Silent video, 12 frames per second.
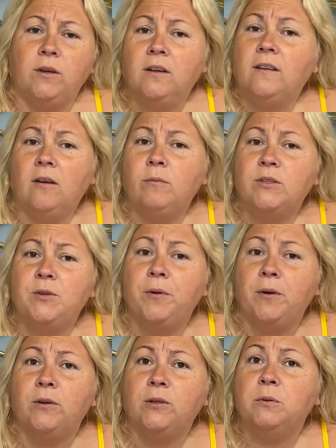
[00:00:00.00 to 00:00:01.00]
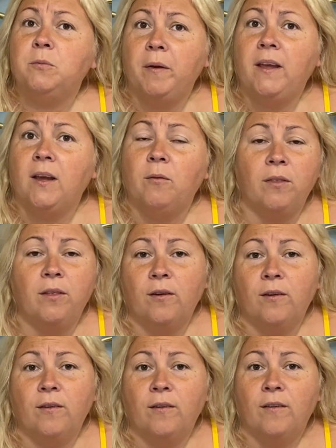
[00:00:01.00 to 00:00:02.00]
You could tell Mr. Producer was picking with
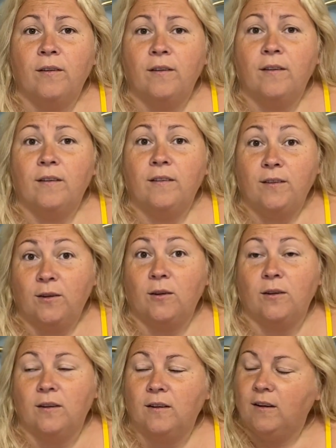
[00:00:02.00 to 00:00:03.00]
her. God.